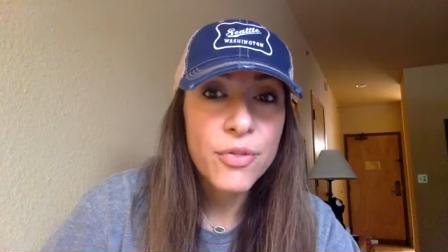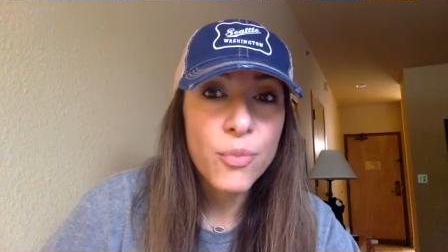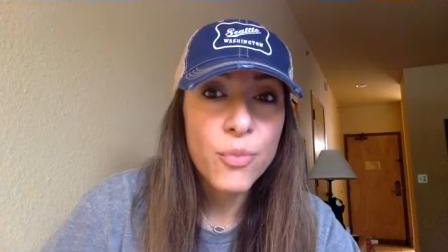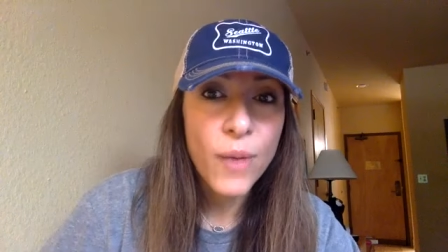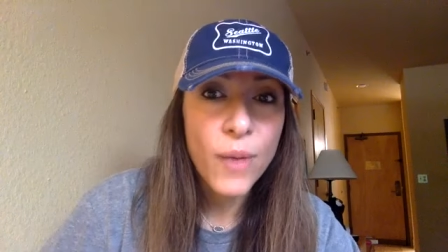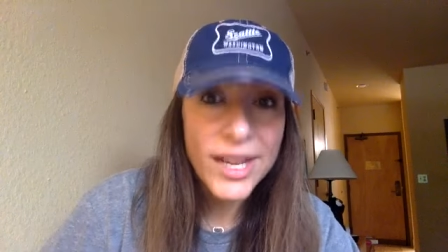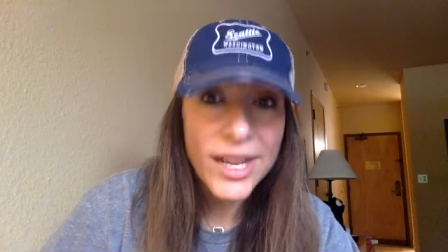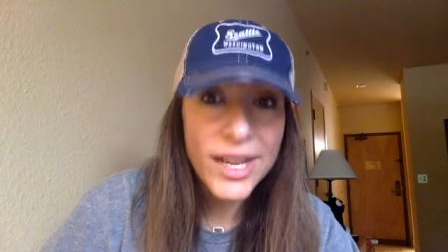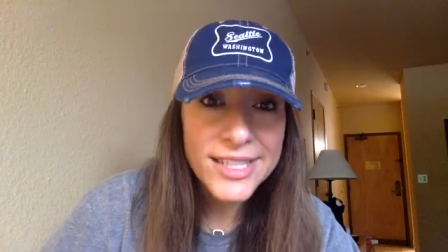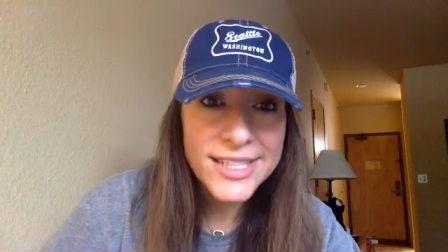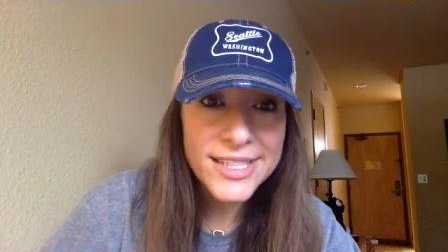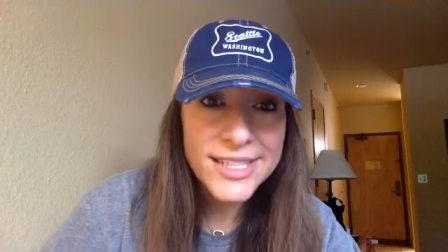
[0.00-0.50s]

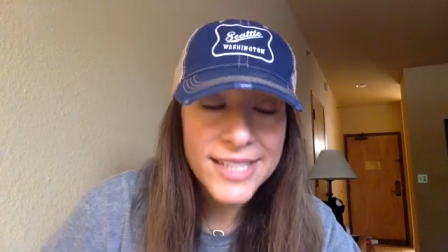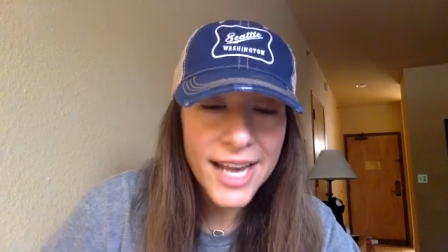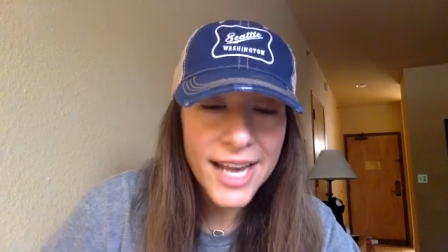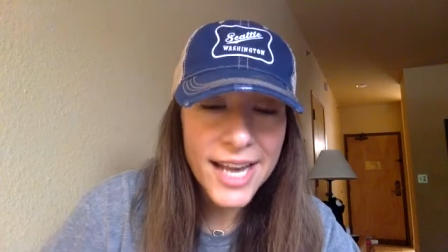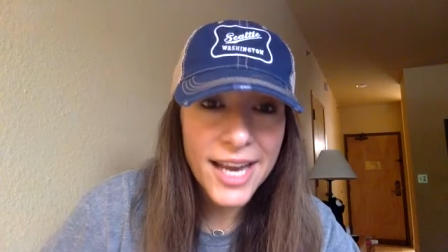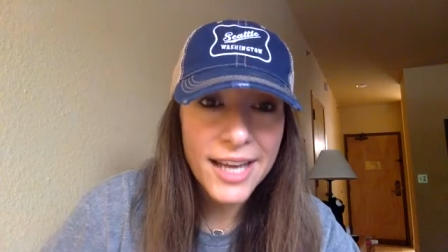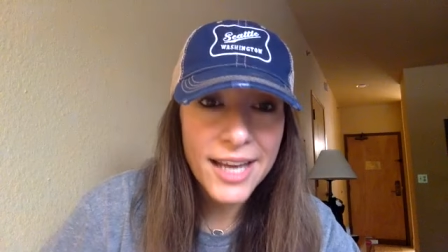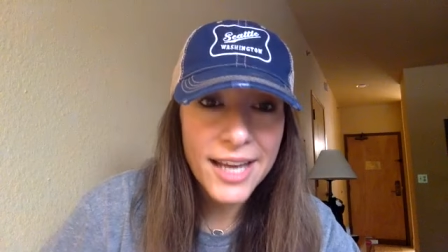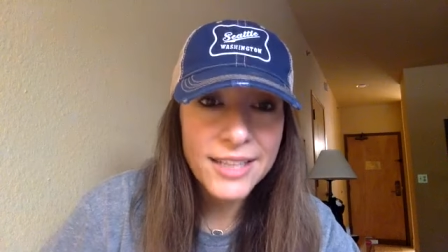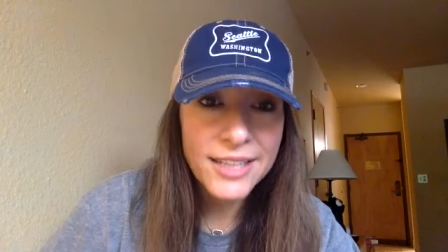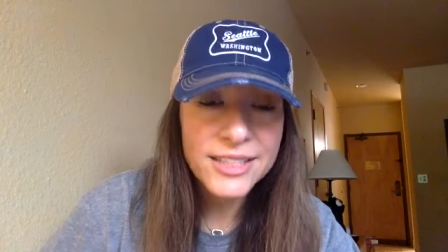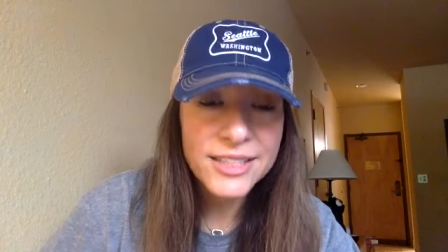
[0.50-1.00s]

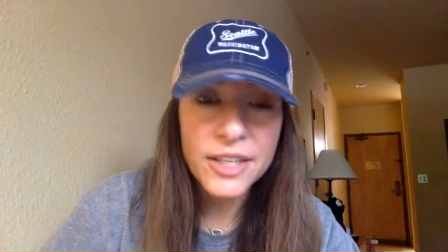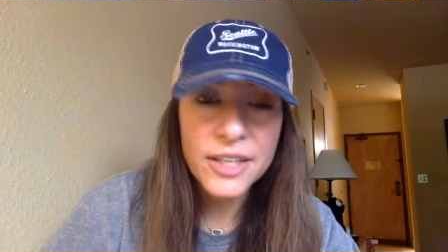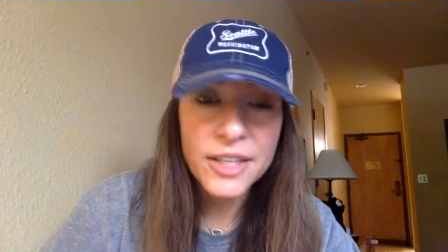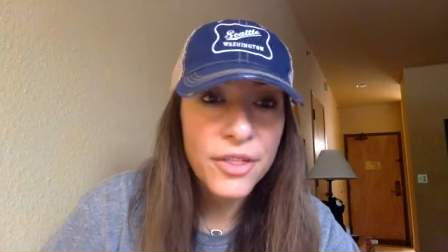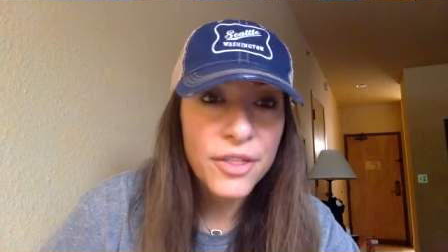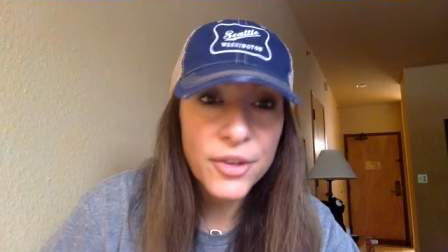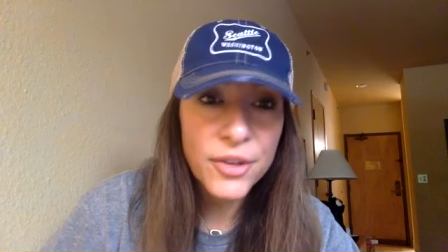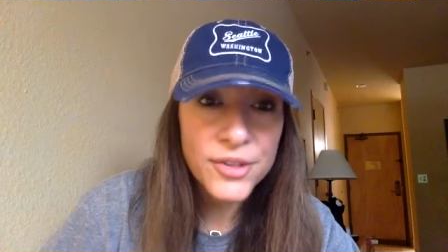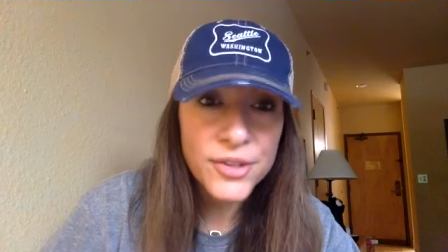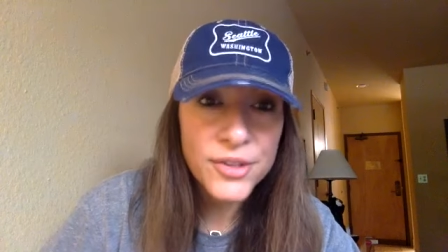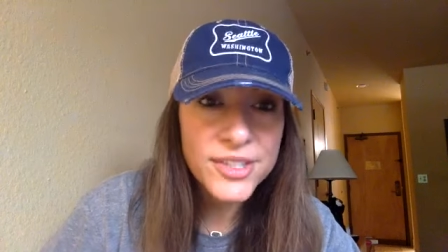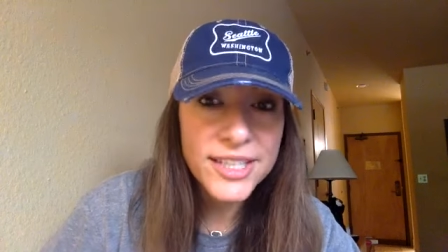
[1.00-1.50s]
Wednesday, sorry,
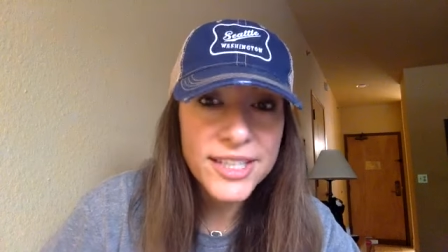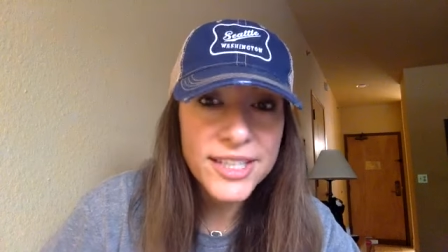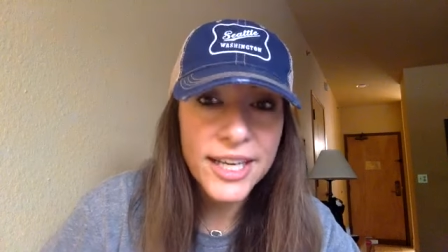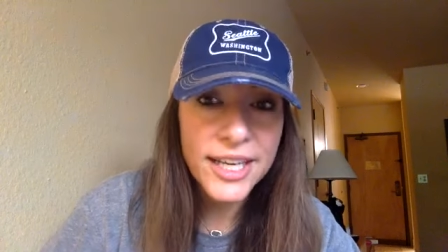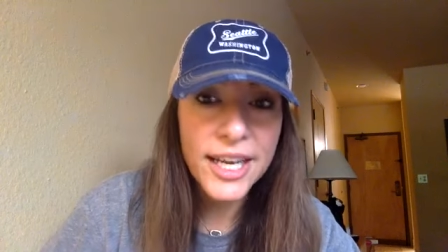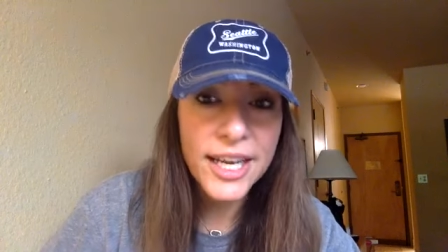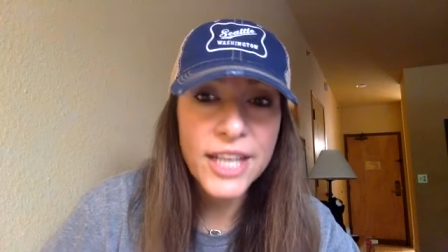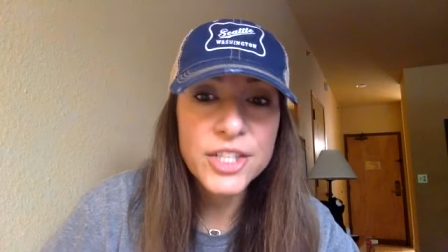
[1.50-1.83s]
Thursday,